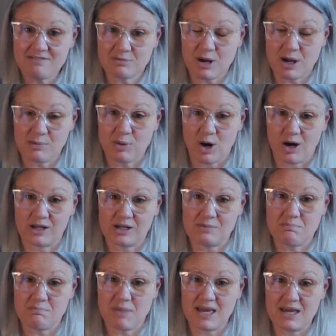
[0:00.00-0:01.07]
in my body
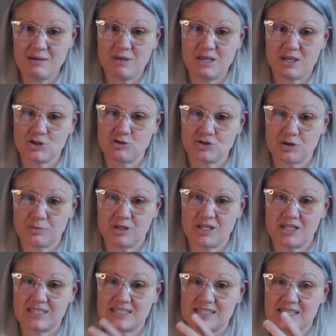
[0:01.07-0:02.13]
may be
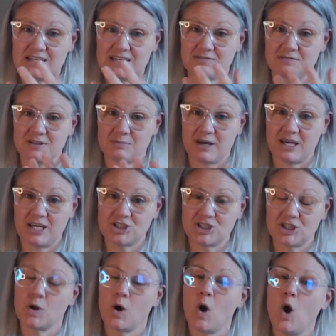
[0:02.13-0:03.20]
contributing to the
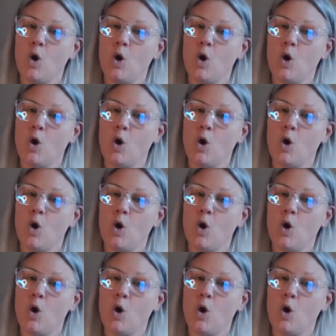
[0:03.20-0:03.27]
inflammation,